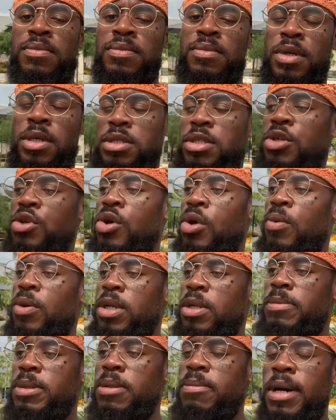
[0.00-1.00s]
Cause you don't want
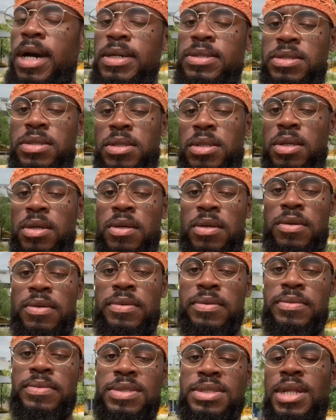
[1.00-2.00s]
to be
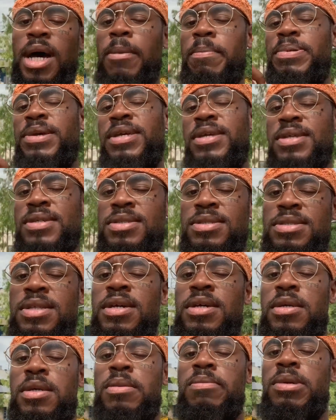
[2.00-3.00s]
masculine. Stop being your
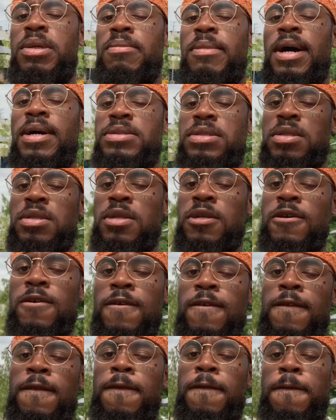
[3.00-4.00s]
dick and be masculine.
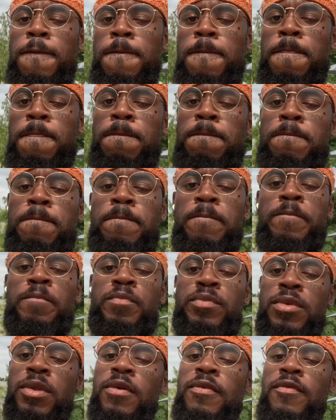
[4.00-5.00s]

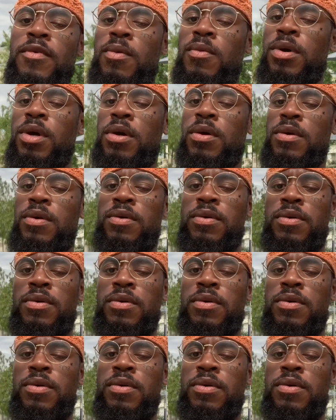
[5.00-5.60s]
For real.